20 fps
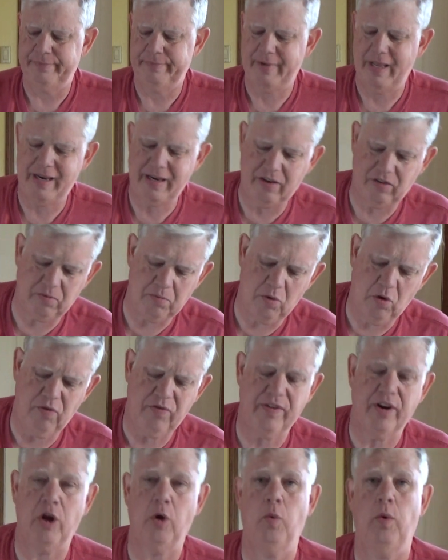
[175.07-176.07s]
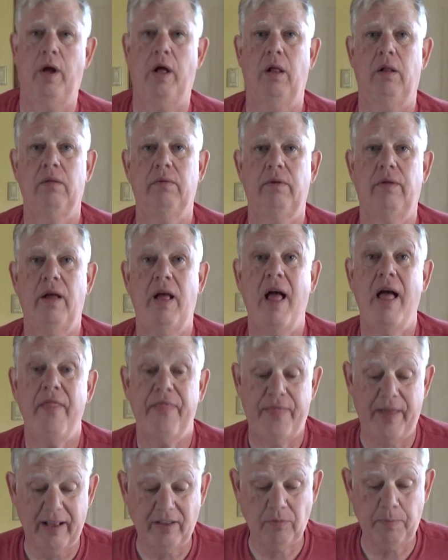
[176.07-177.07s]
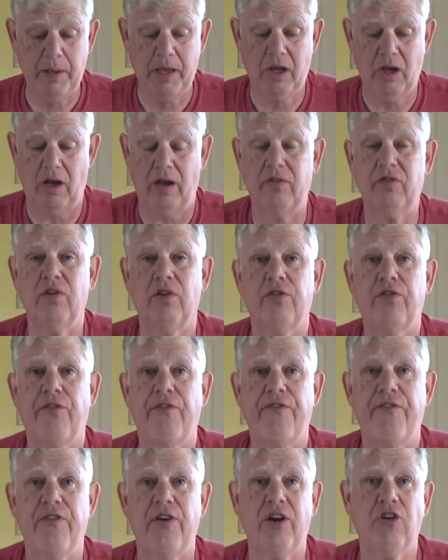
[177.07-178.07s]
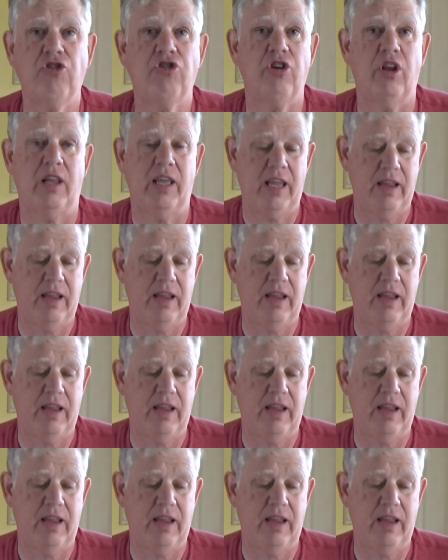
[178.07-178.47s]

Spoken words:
it doesn't move very well. That's because there's friction.